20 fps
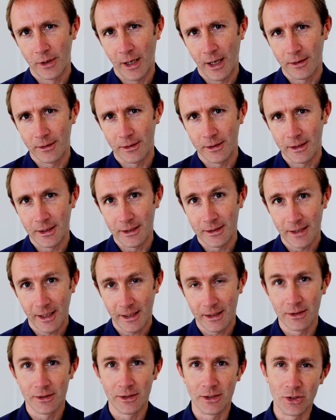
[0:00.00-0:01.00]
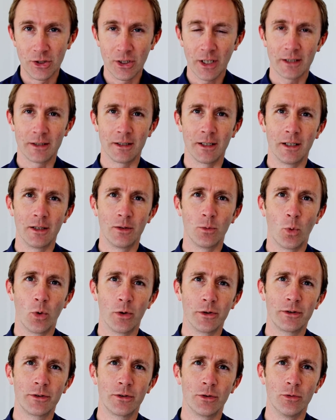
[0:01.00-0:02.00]
that the attackers injected
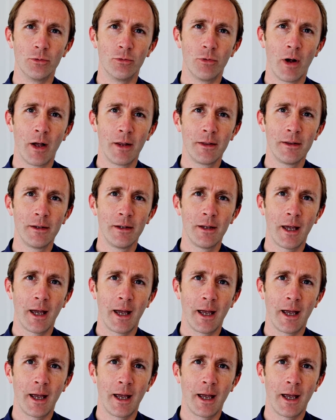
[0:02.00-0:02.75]
was to run